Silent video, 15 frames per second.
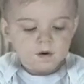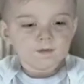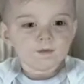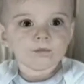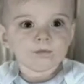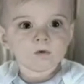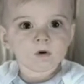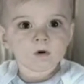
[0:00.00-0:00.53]

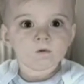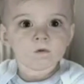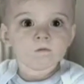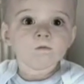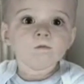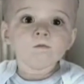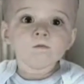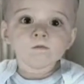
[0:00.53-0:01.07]
My own
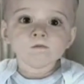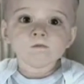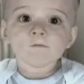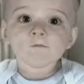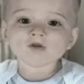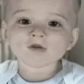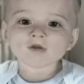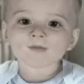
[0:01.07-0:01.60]
boss.
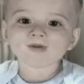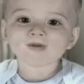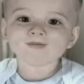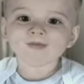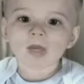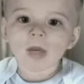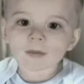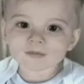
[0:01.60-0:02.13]
Just
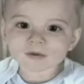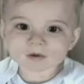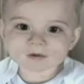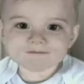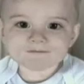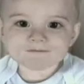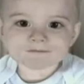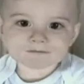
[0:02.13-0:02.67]
me and my
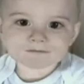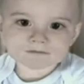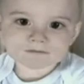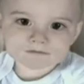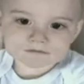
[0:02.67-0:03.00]
Blackberry.